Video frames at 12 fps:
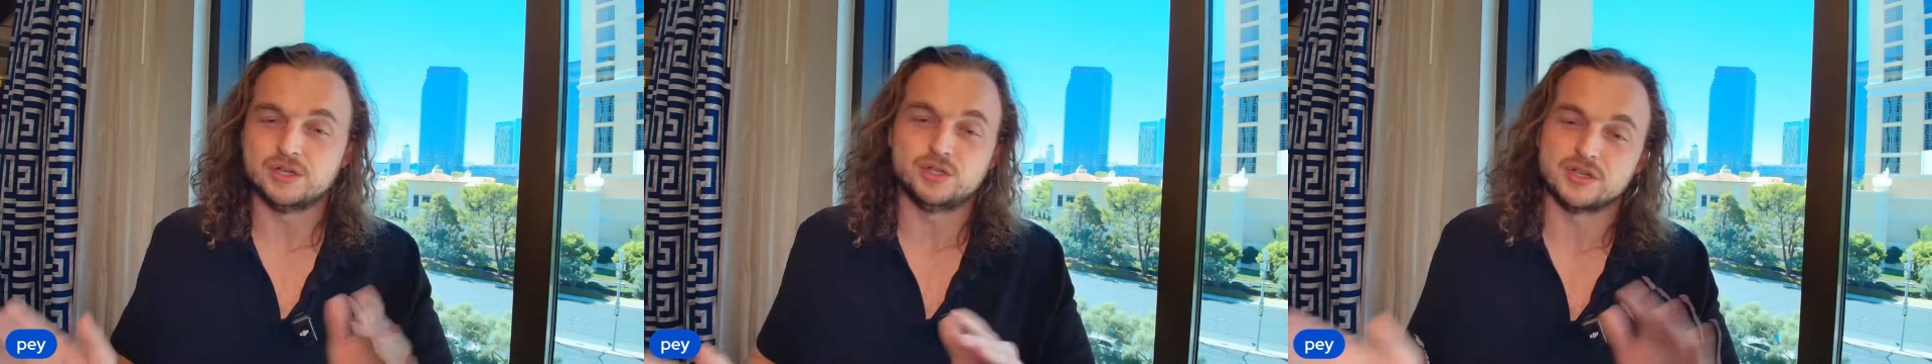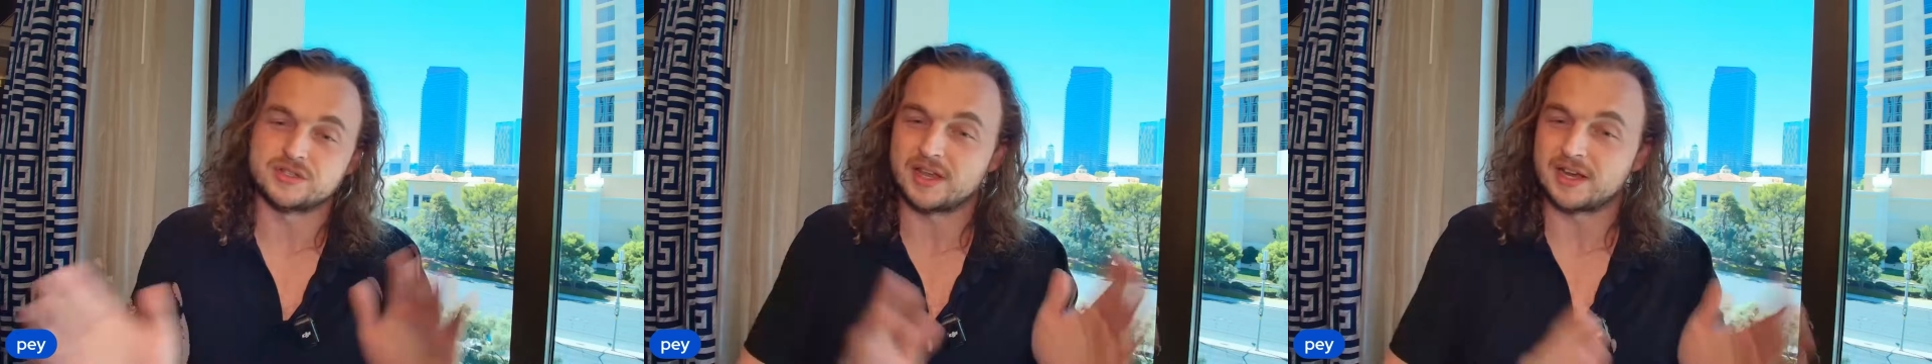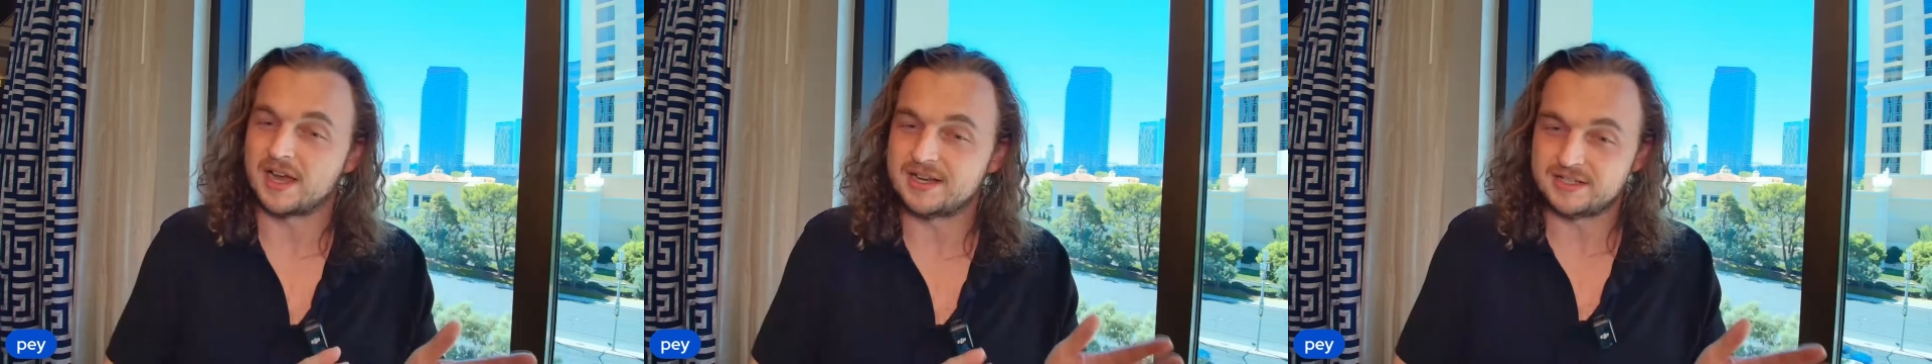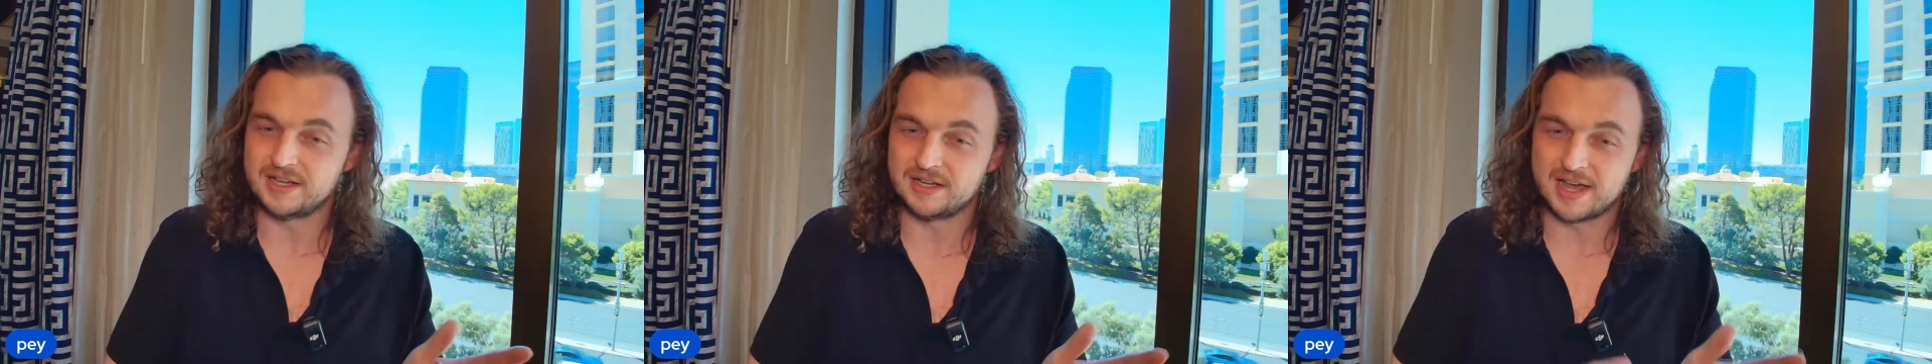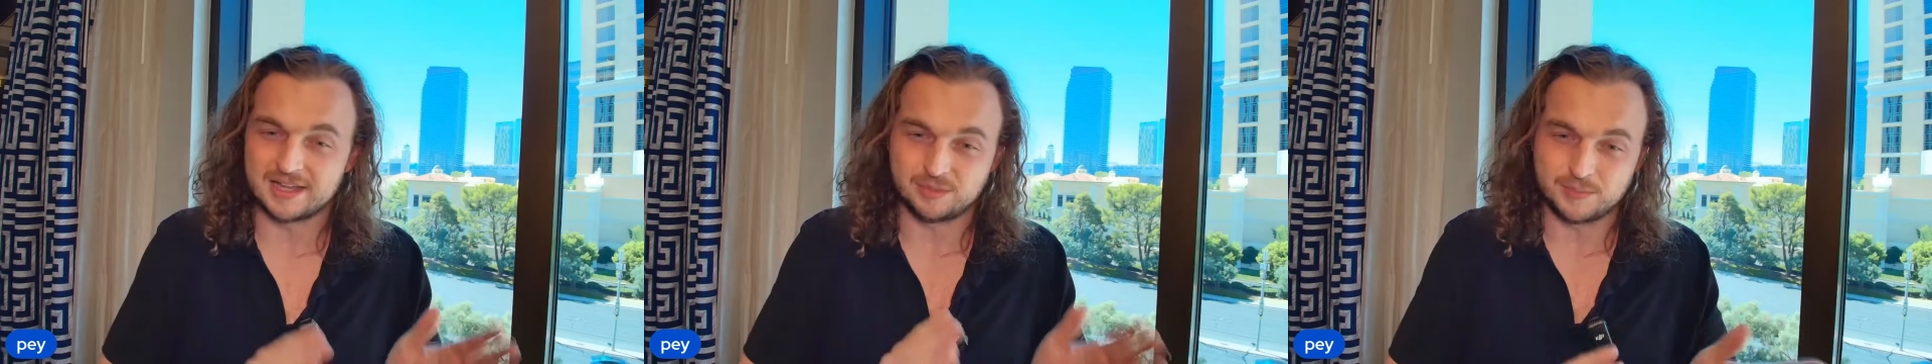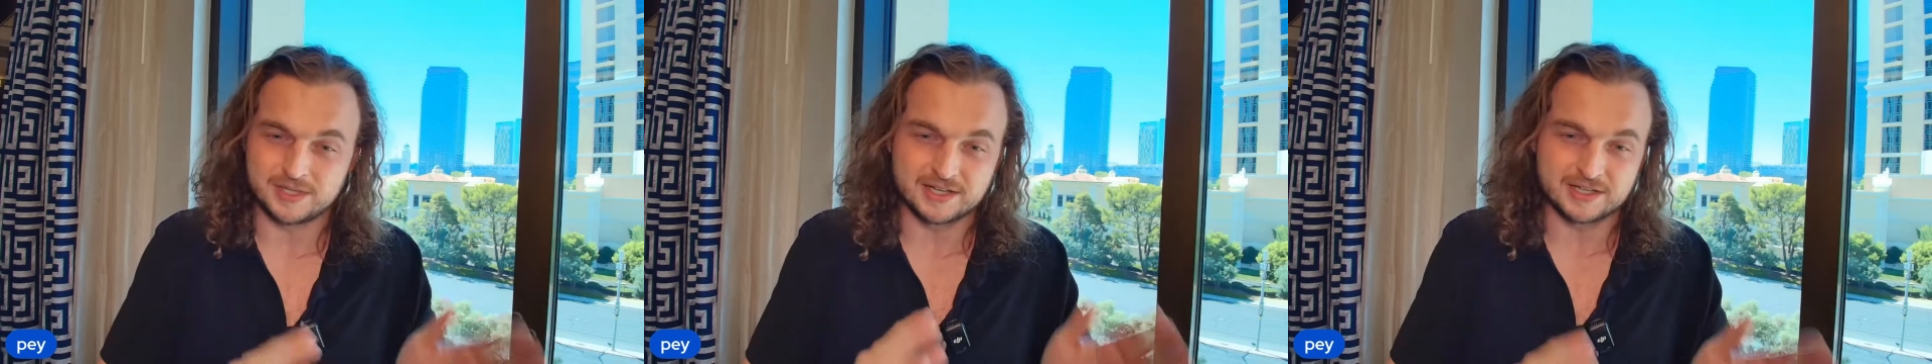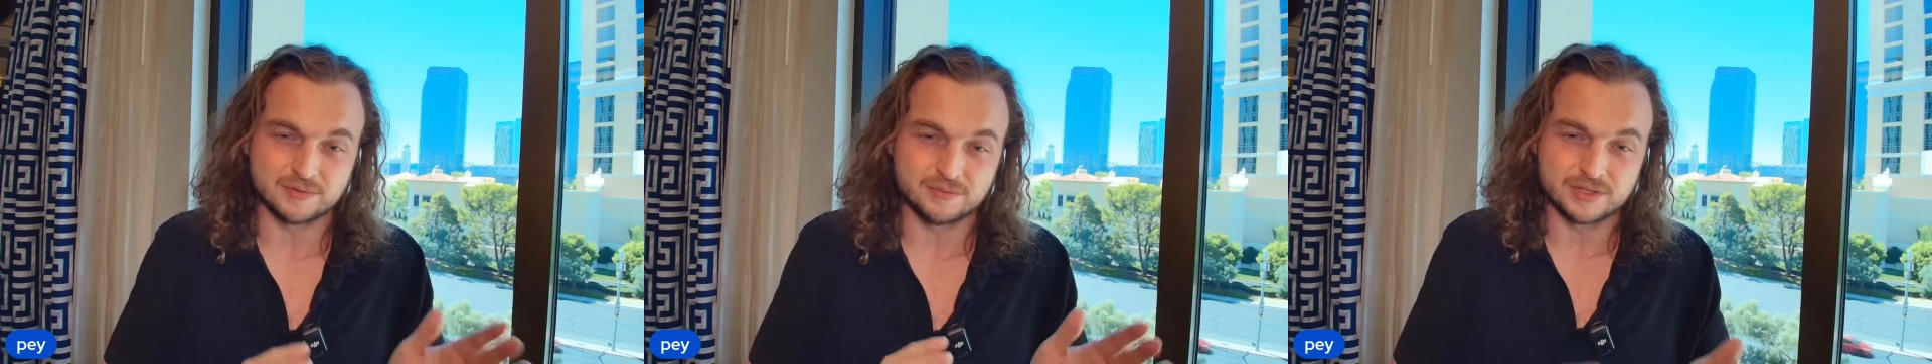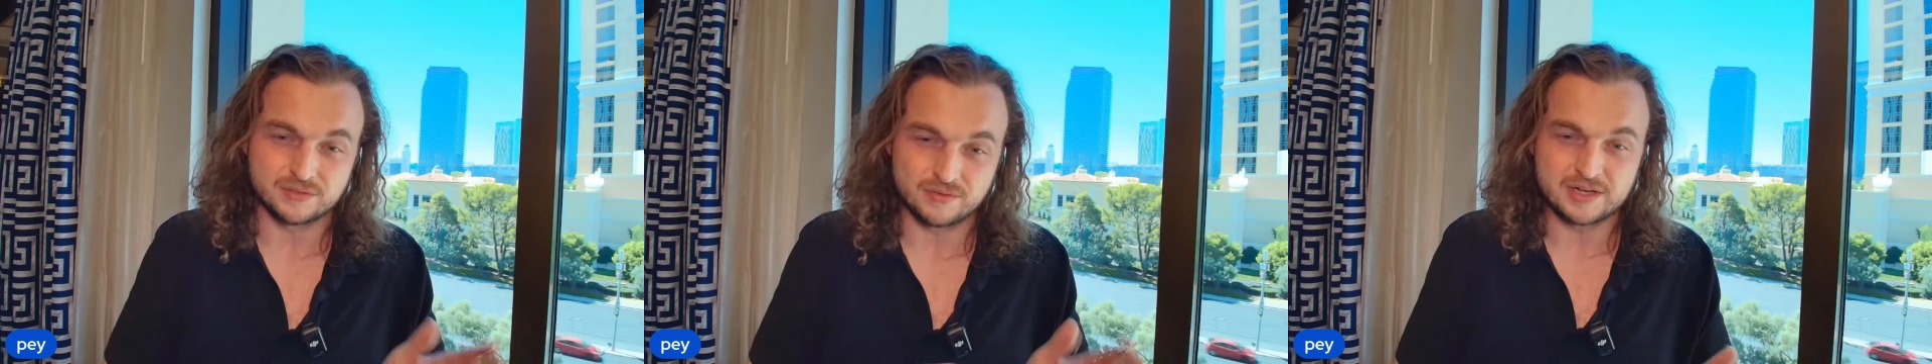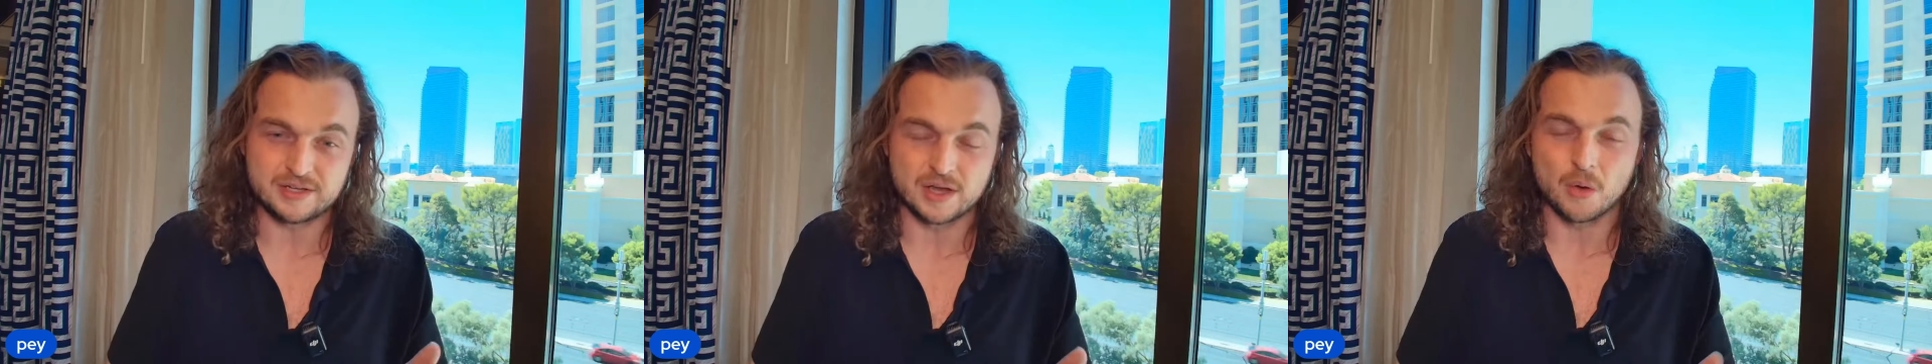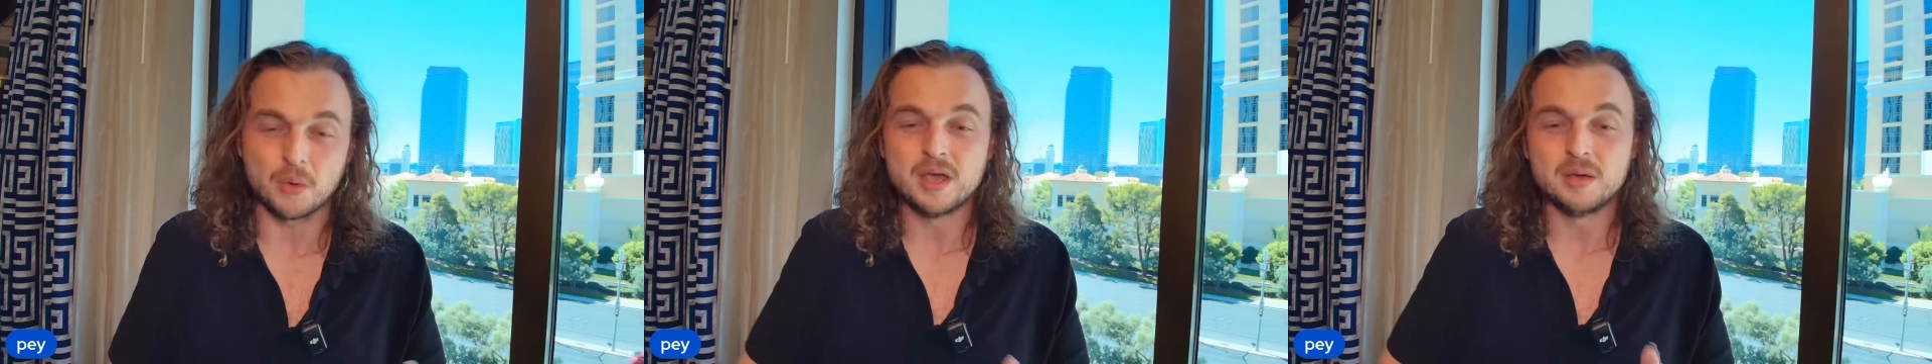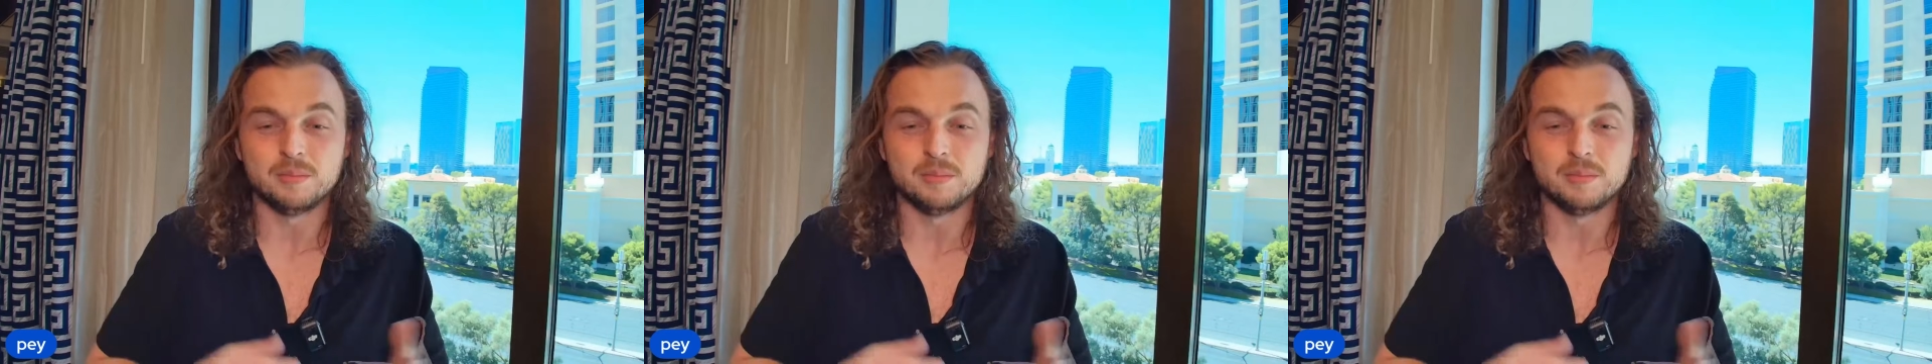just like I did at the beginning of this video.